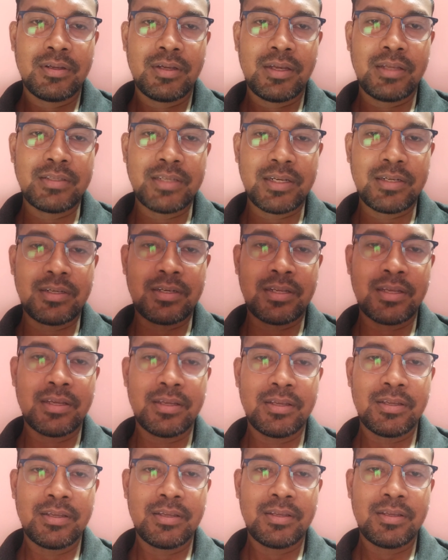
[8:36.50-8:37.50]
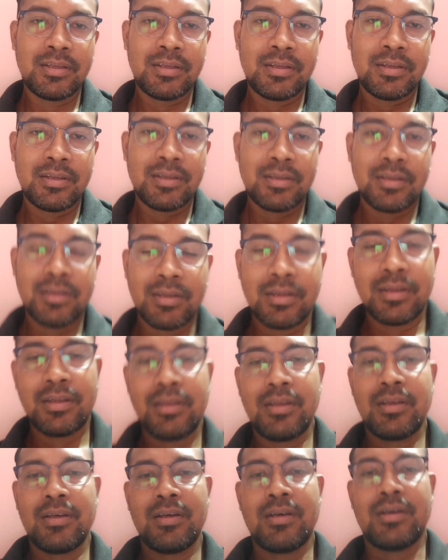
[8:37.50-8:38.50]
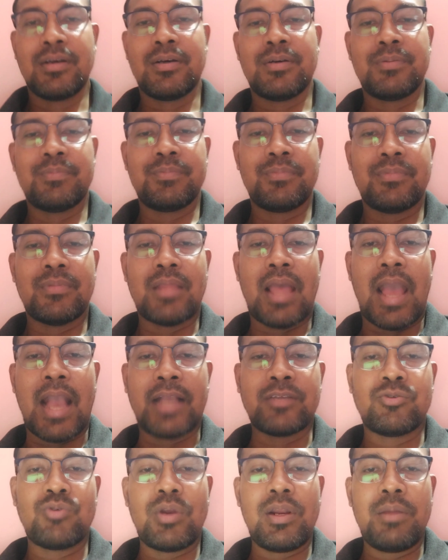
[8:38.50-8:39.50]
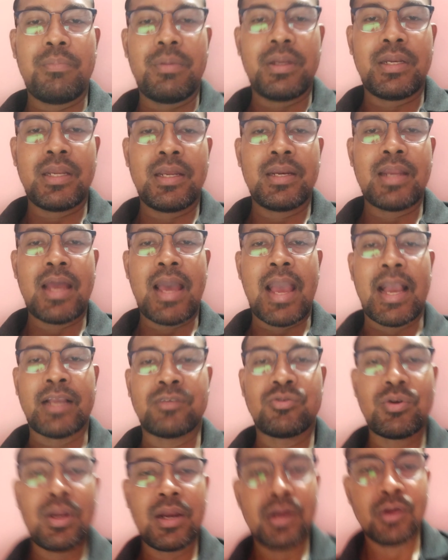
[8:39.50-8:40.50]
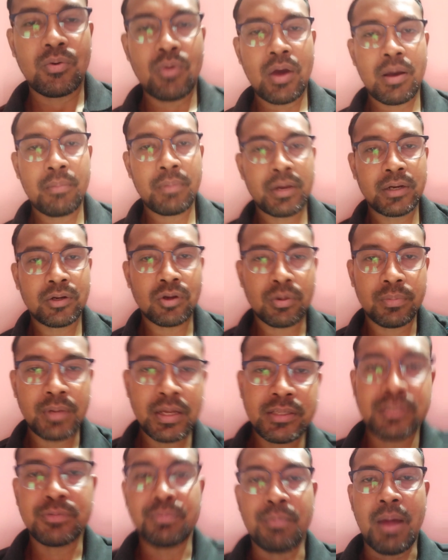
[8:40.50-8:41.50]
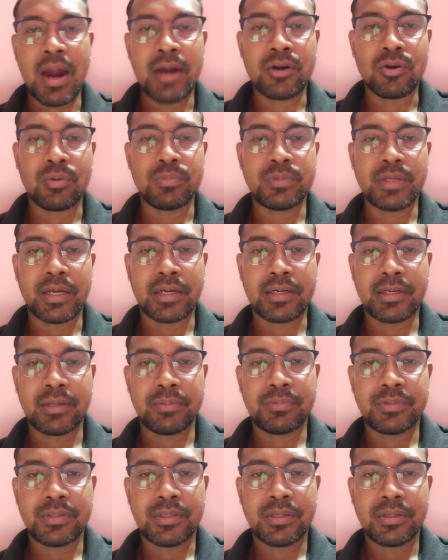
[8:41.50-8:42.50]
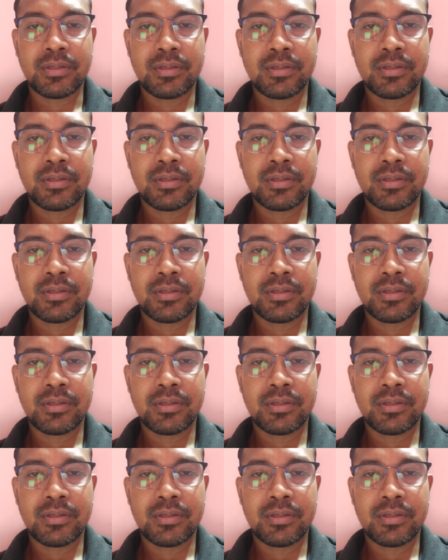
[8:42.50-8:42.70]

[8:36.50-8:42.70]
Is it uh, actually meeting the actual requirement of the smart objectives?